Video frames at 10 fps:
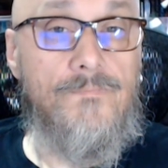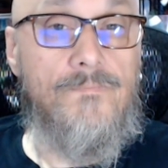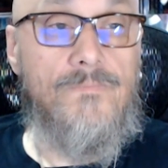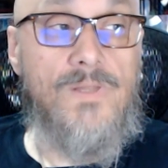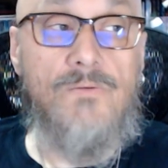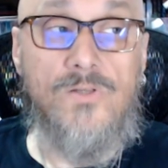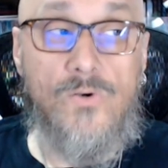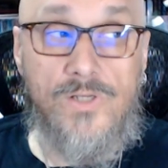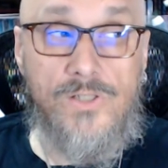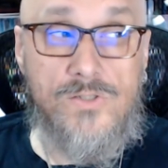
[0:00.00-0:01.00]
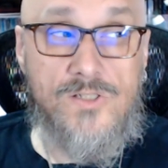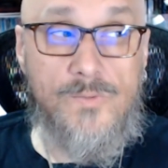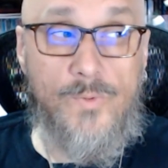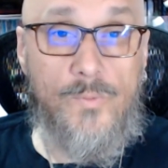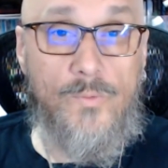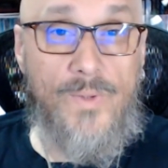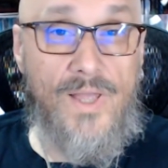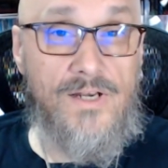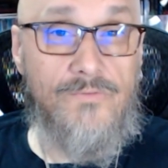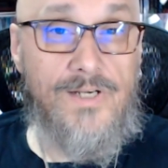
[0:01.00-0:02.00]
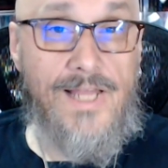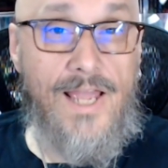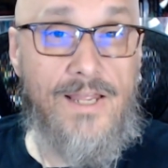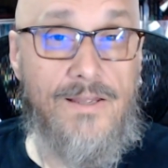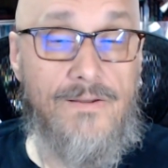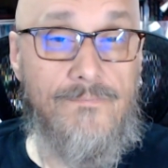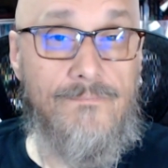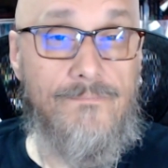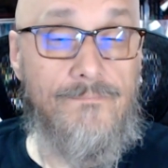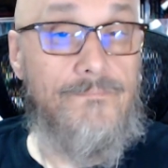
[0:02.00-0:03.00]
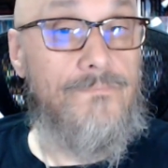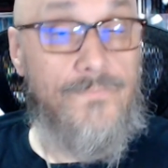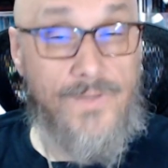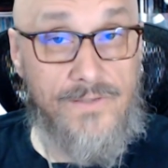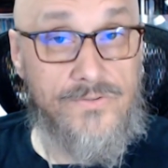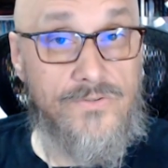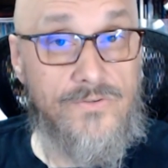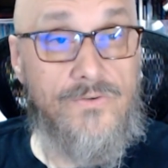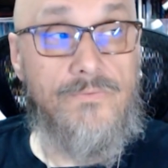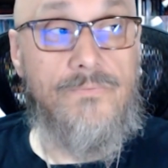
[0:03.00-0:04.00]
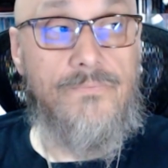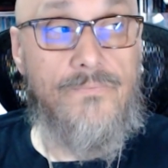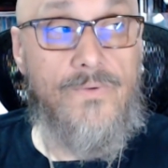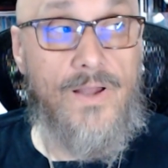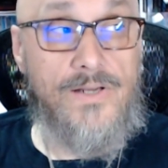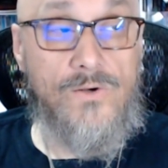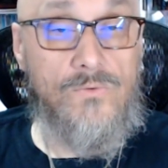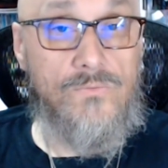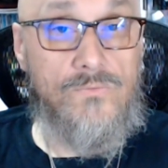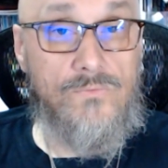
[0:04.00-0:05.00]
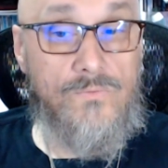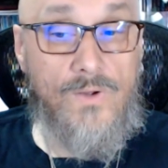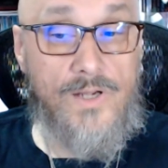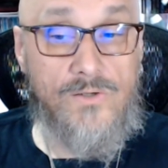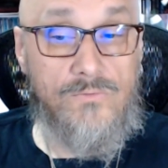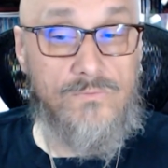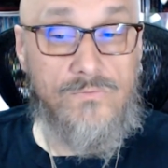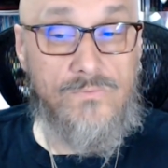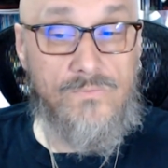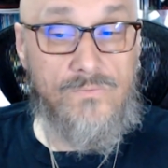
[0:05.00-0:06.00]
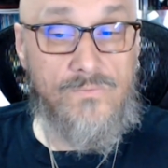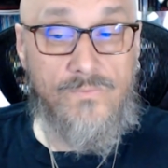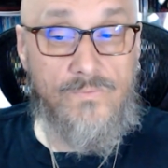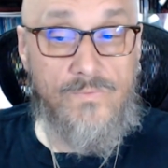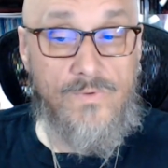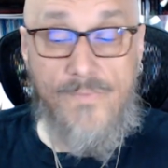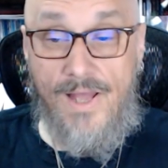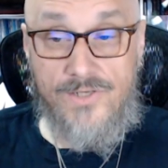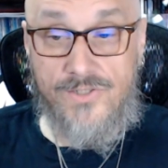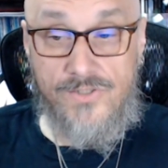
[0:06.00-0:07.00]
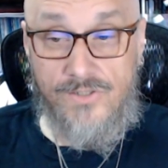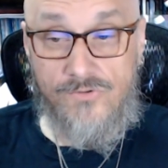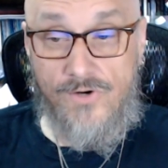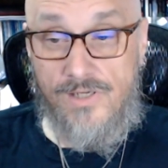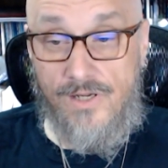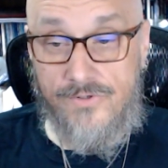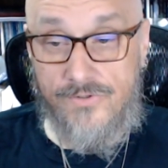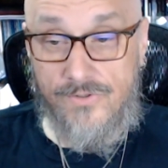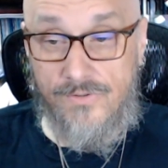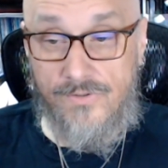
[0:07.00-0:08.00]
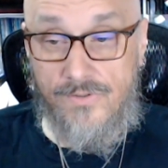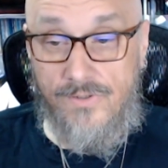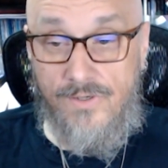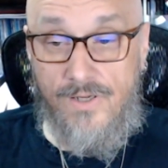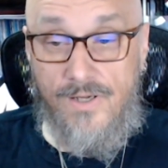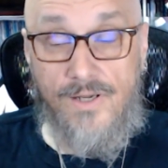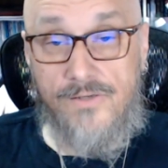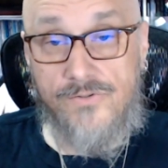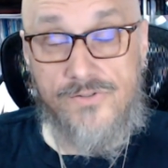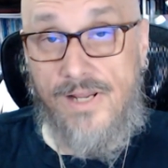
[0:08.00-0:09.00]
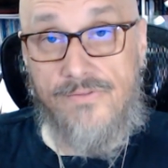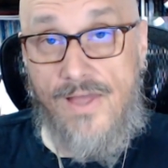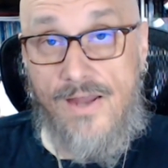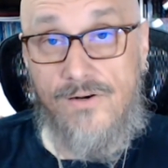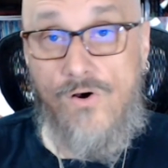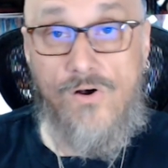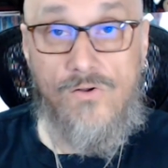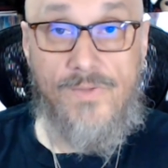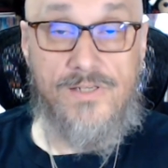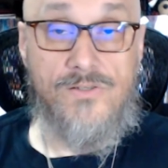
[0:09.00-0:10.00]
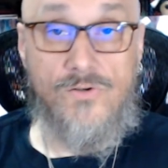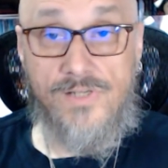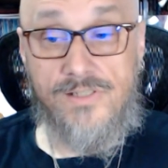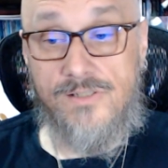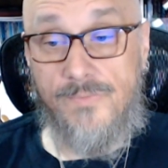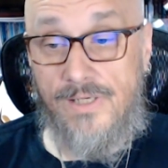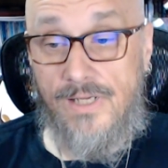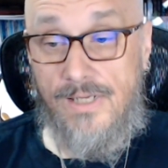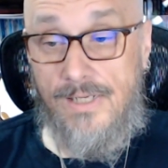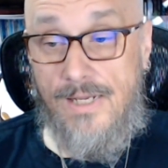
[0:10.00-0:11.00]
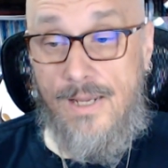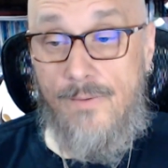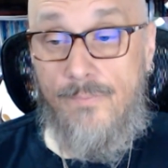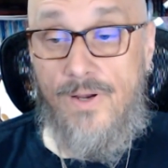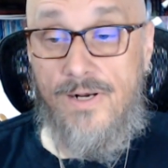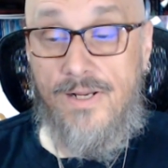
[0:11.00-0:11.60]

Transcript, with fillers: even though he uses a purple pen every day. Yes. I don't, I don't imagine to try to under, uh, understand that at all. Makes no sense to me. But